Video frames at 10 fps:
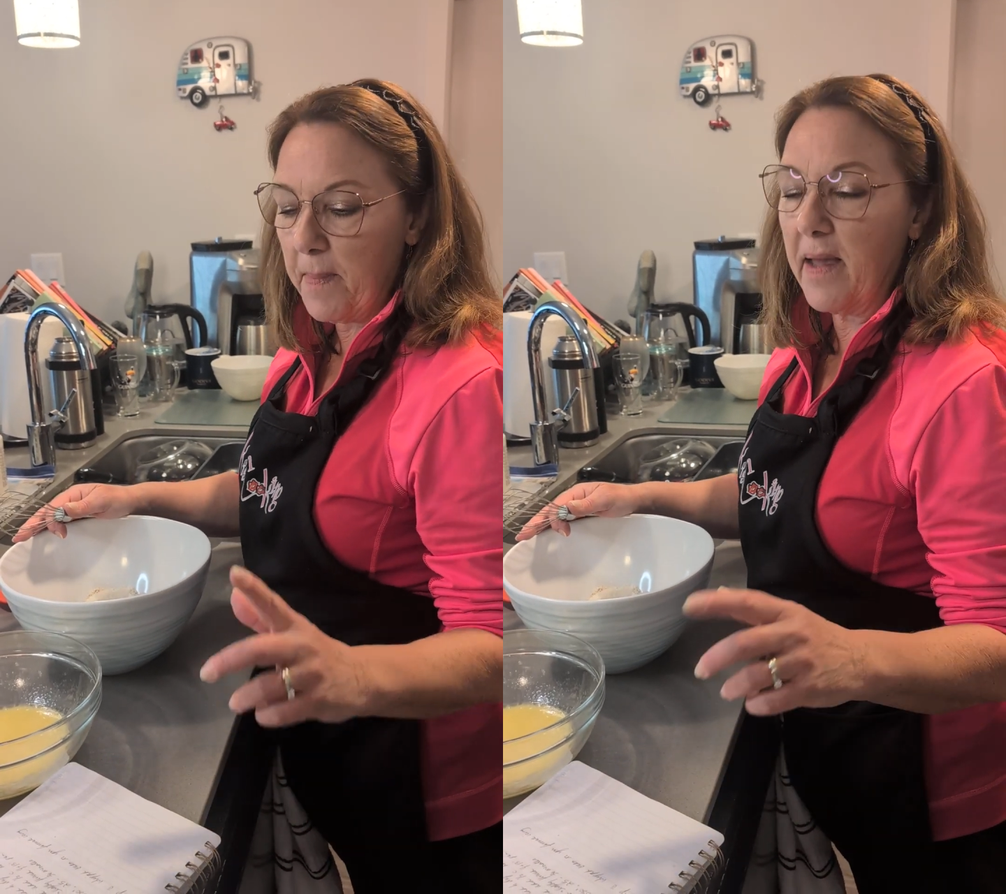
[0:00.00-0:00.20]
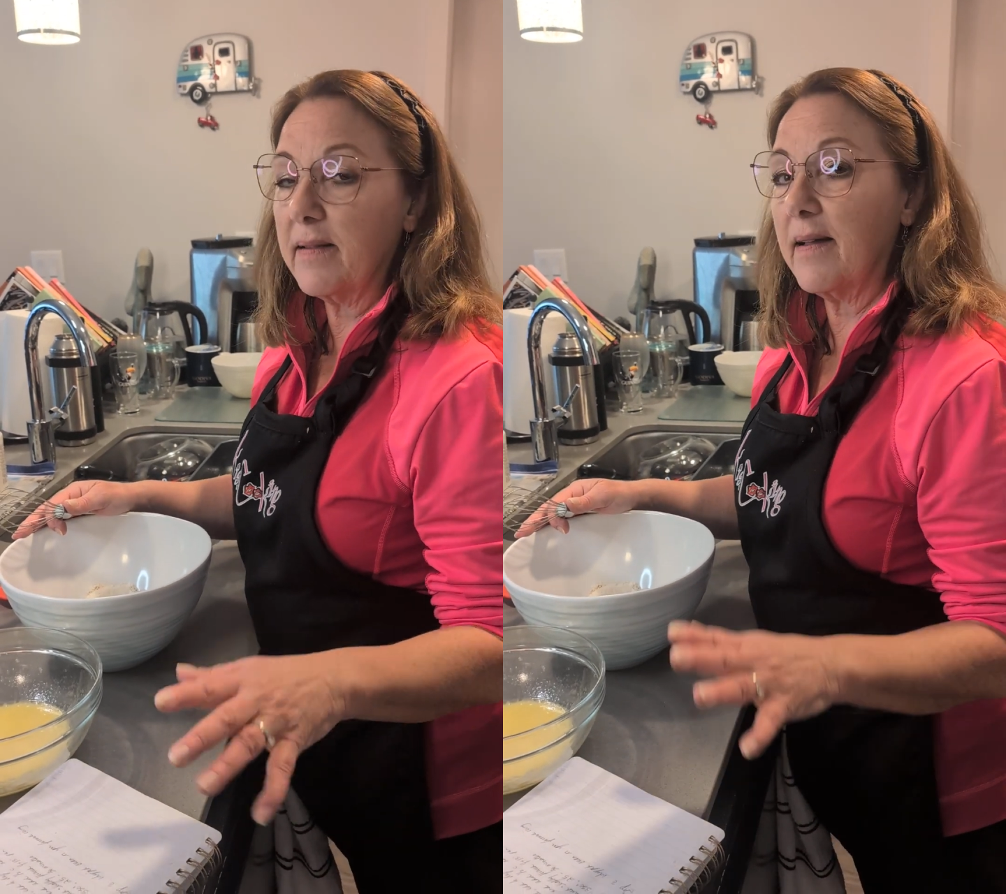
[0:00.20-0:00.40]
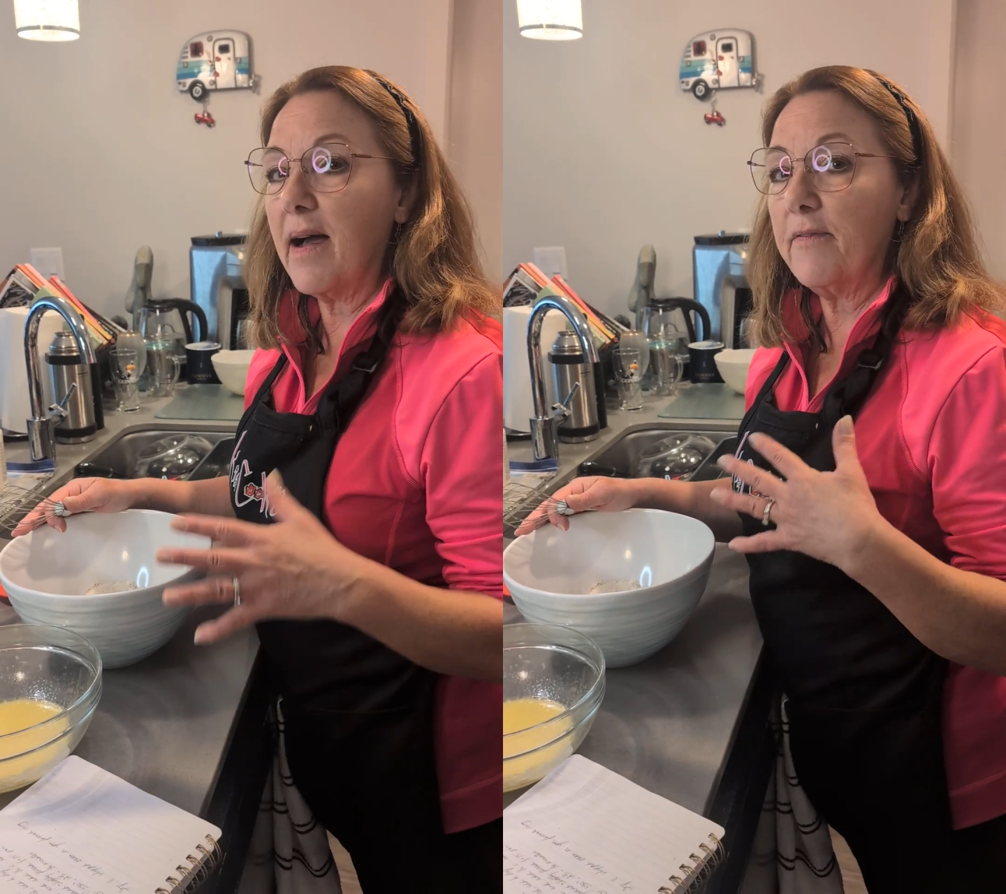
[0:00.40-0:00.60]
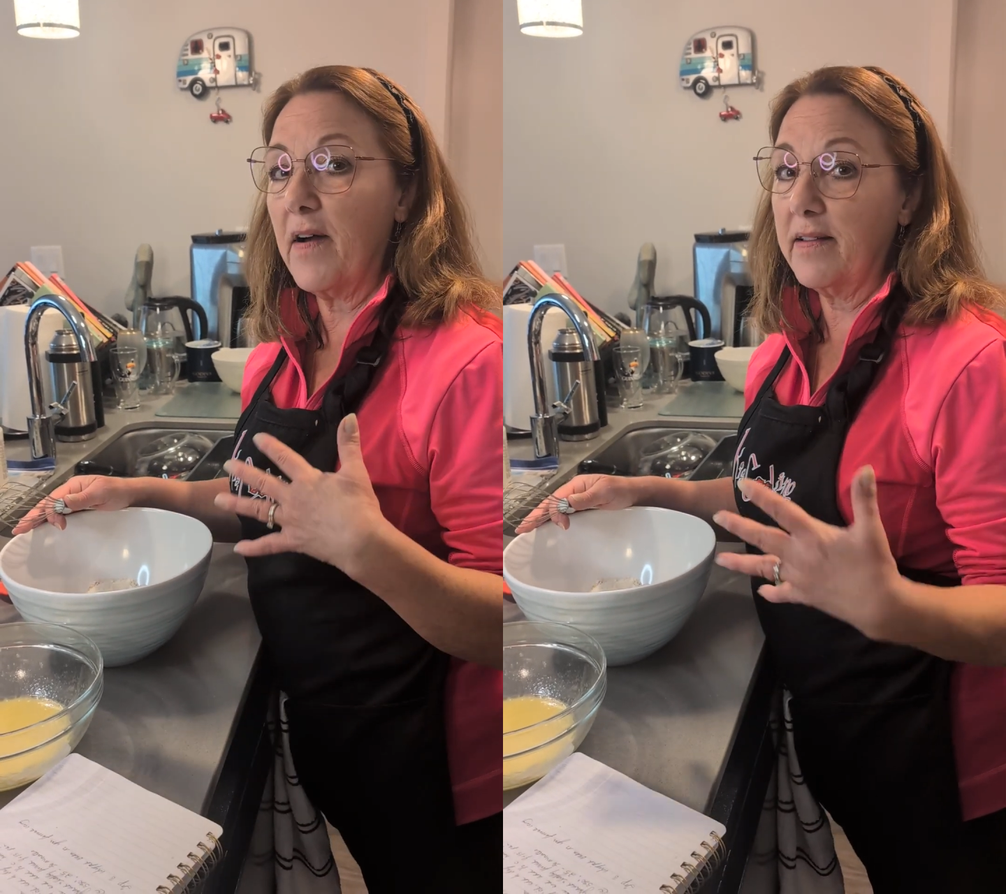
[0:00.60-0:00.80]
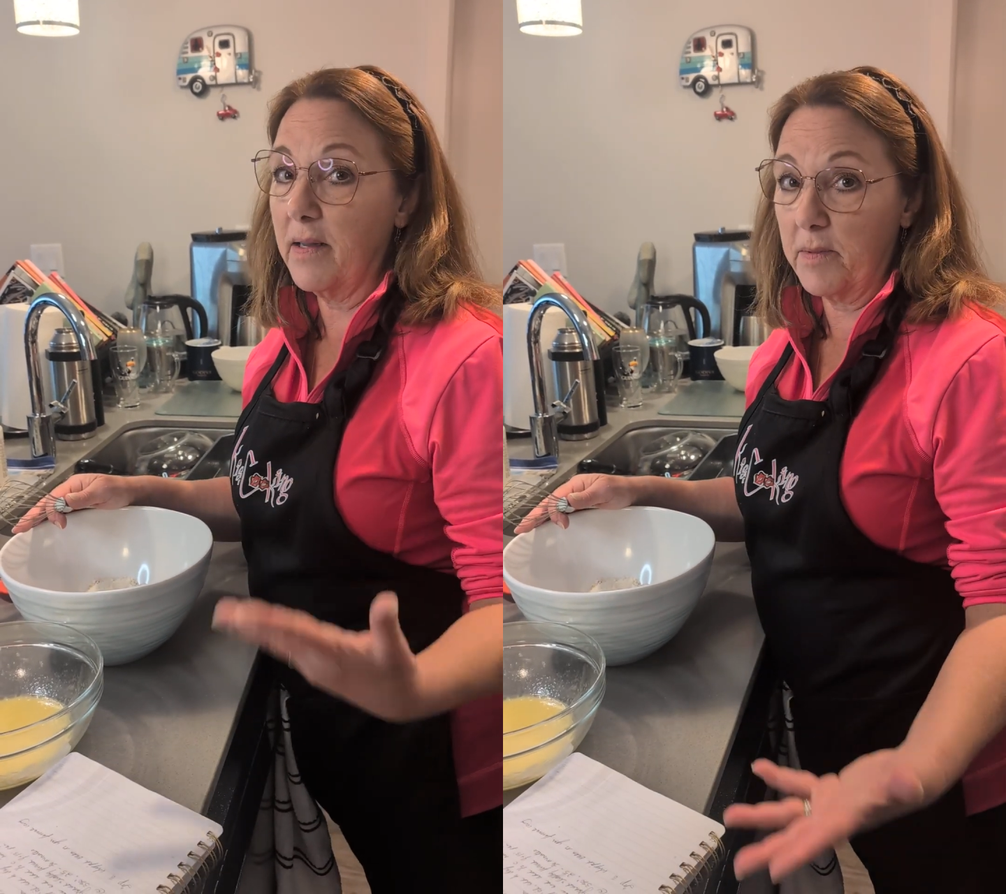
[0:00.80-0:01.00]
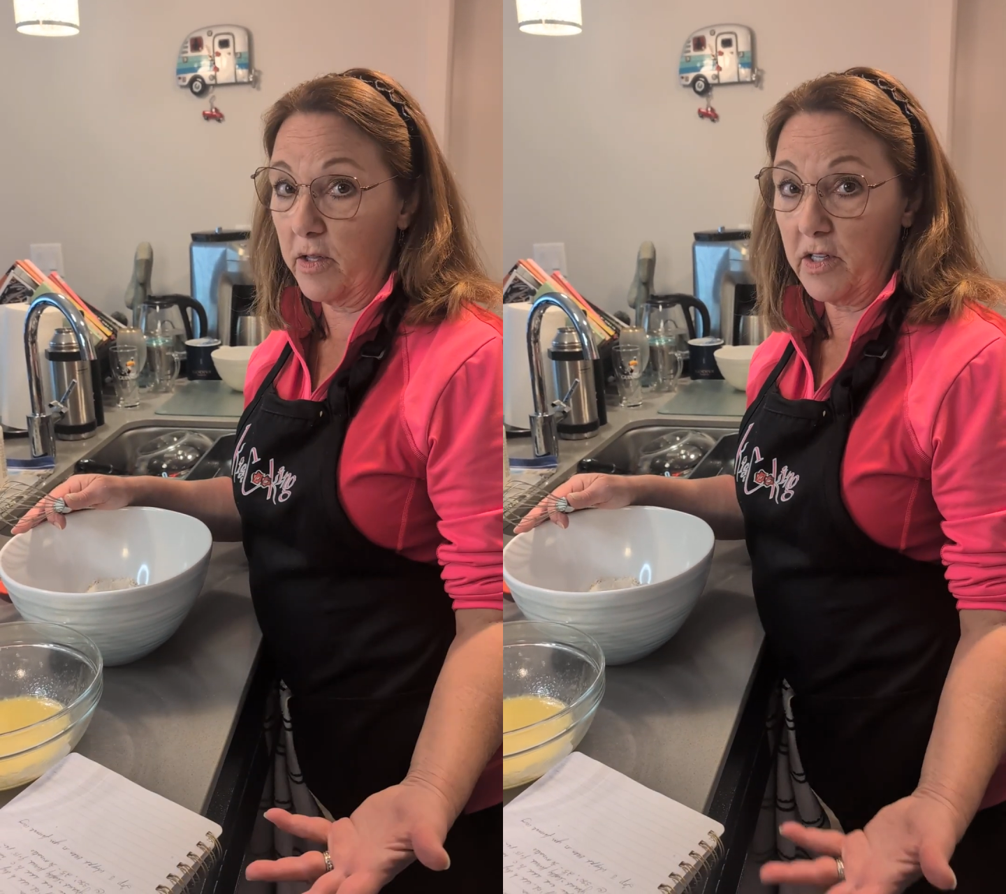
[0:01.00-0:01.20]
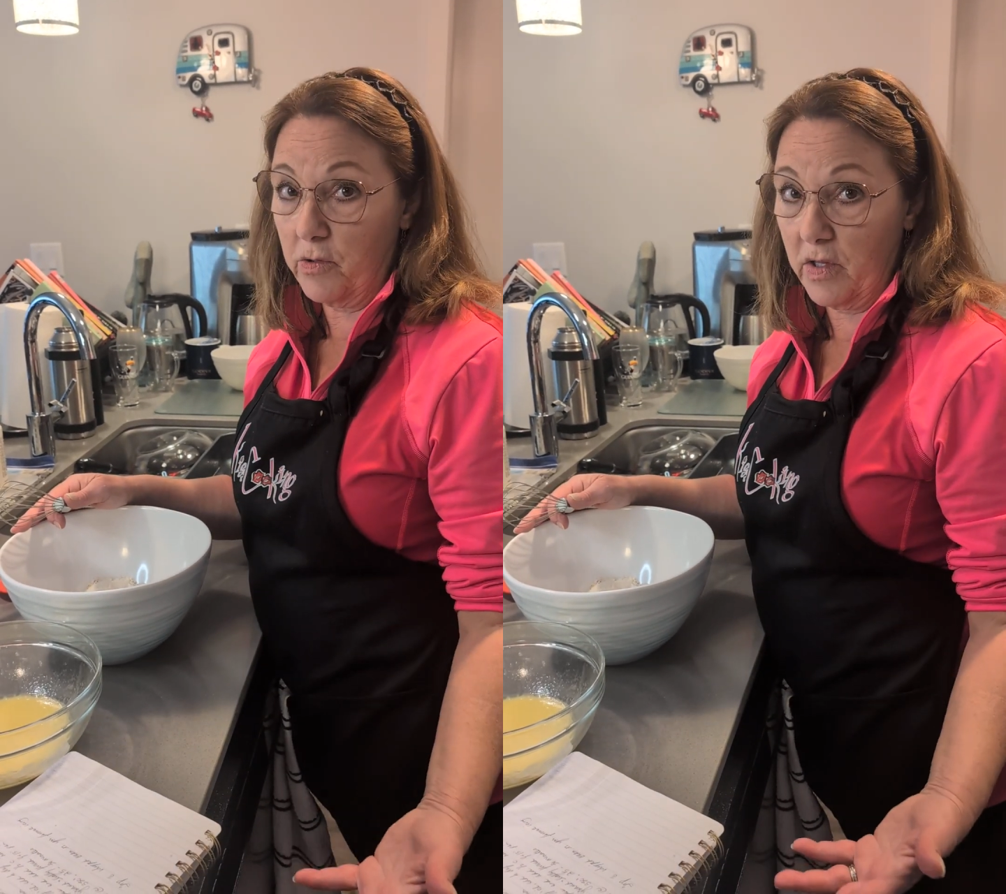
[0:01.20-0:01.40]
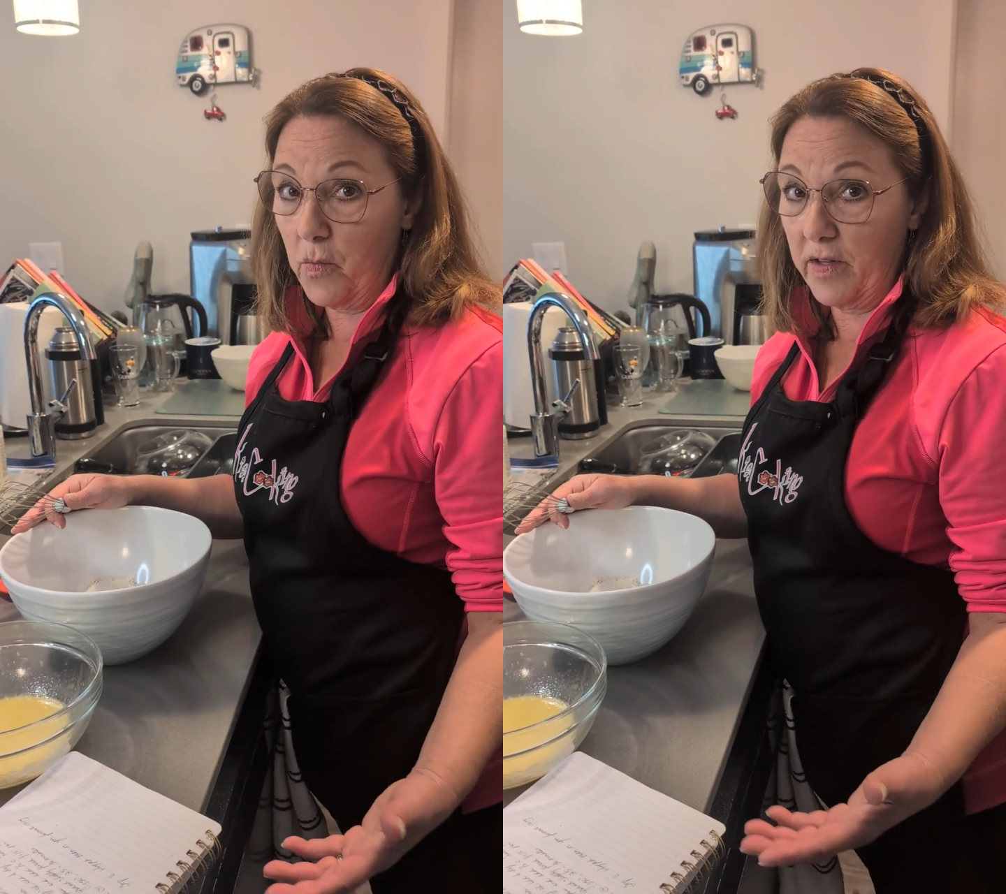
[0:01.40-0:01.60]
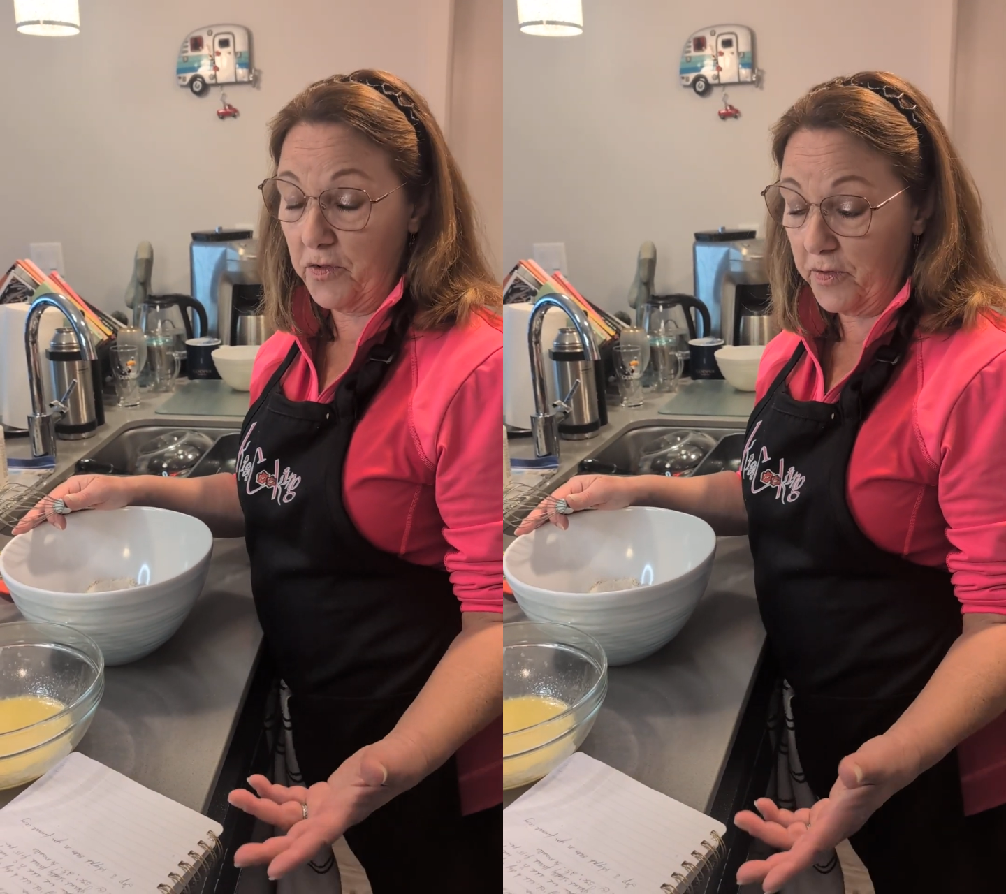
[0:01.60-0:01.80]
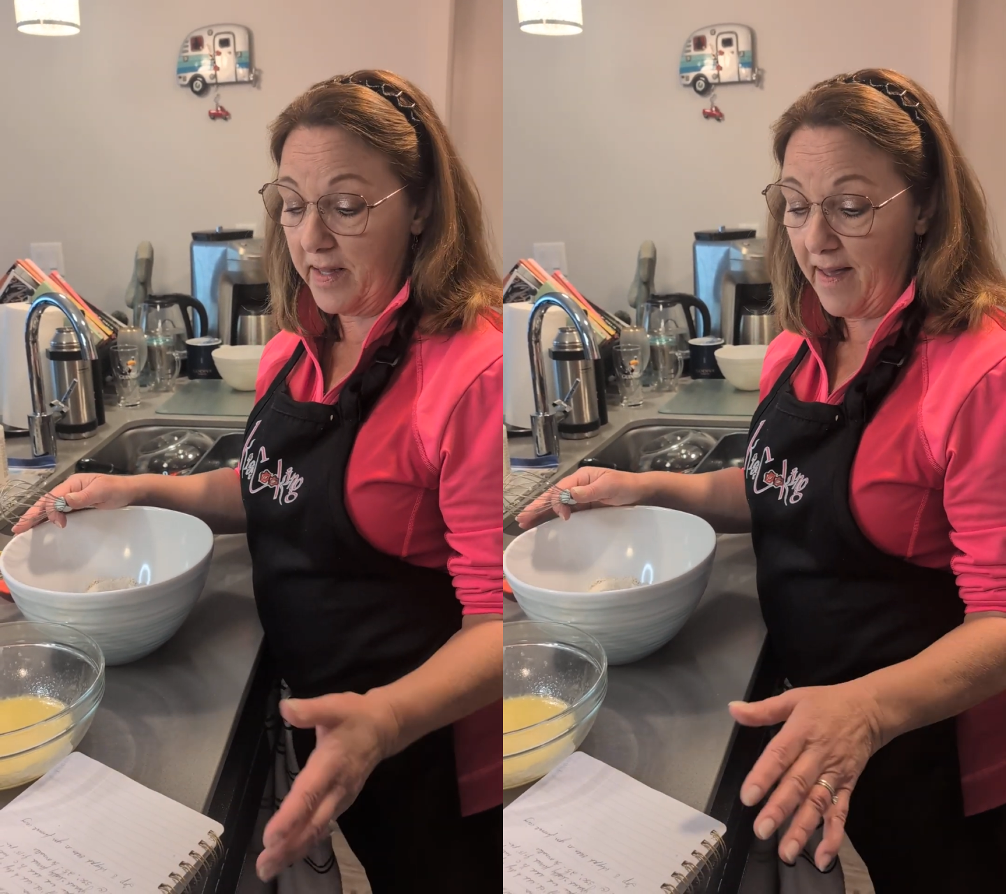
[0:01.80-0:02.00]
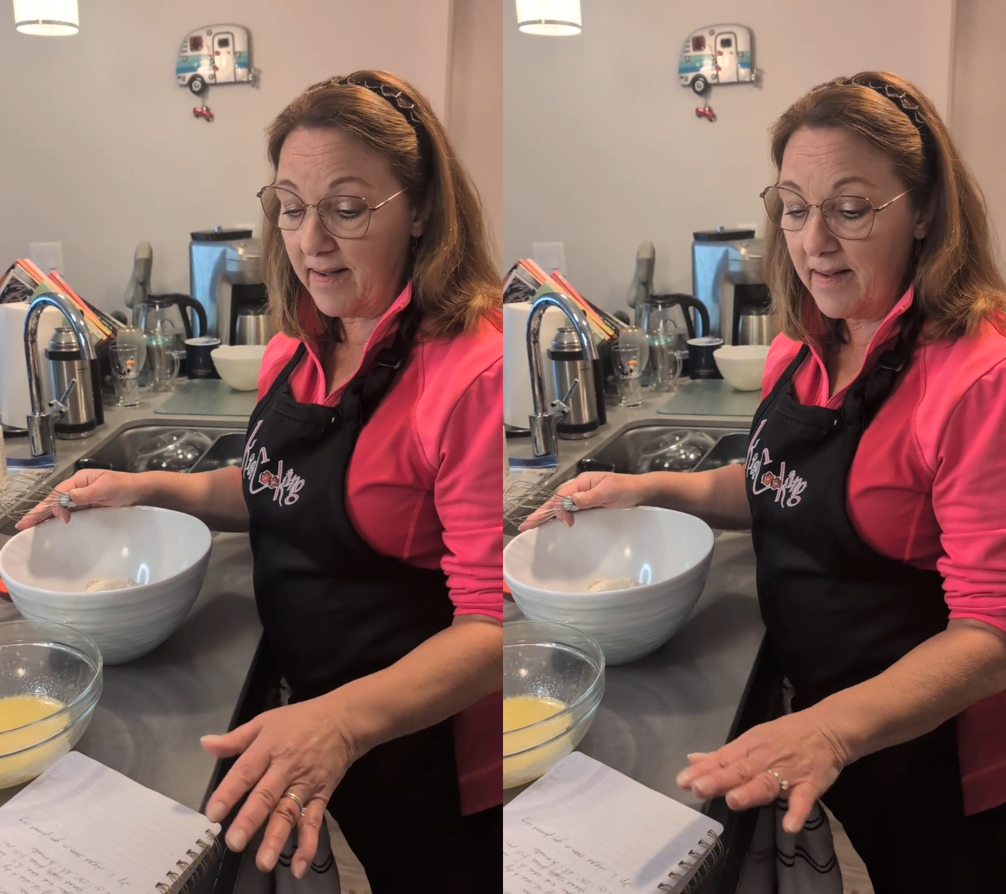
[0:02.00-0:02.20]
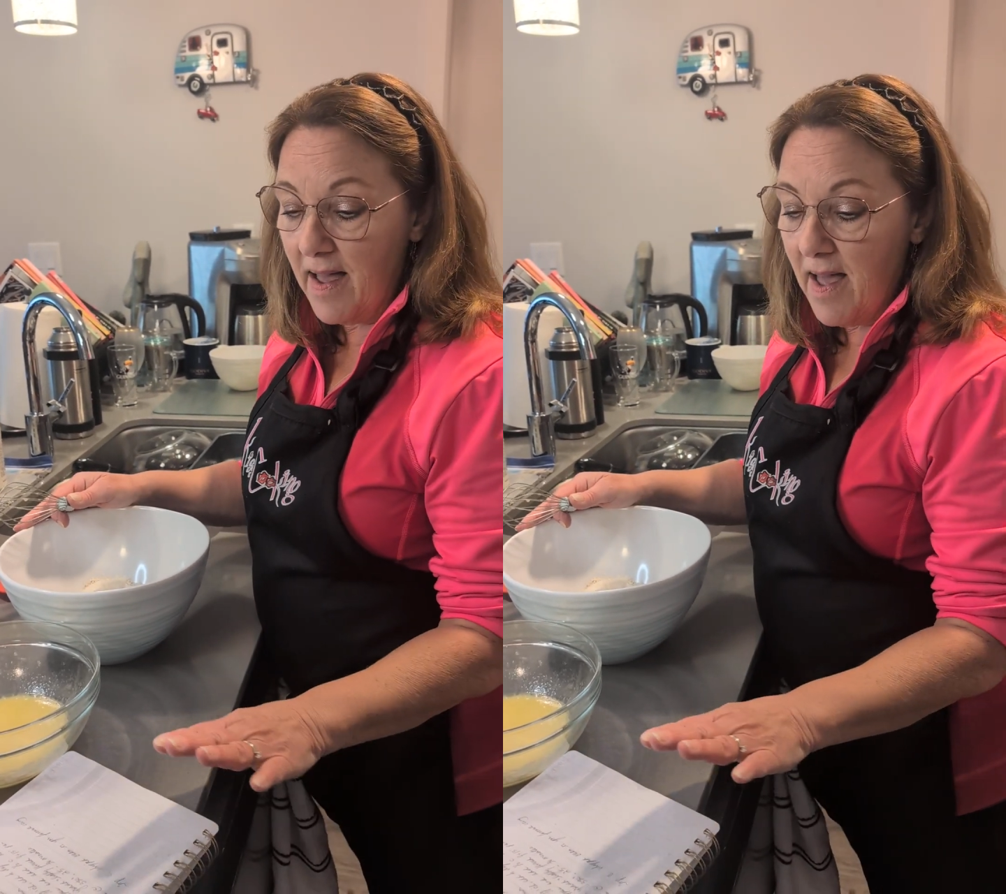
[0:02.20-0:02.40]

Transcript: and I find I'm not the only one doing that.